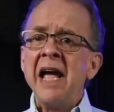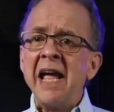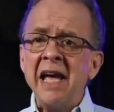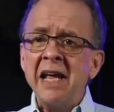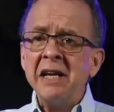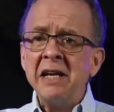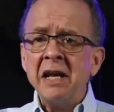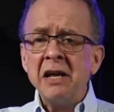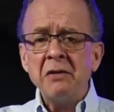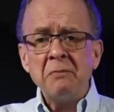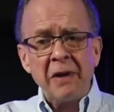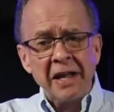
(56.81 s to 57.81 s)
And
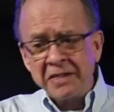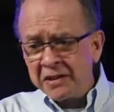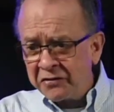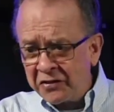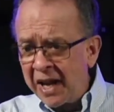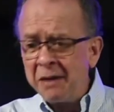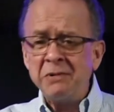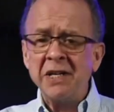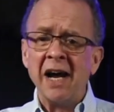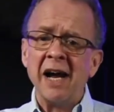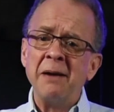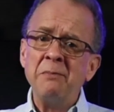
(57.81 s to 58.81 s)
at the same
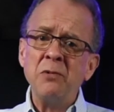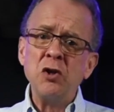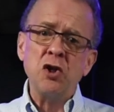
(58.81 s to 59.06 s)
time,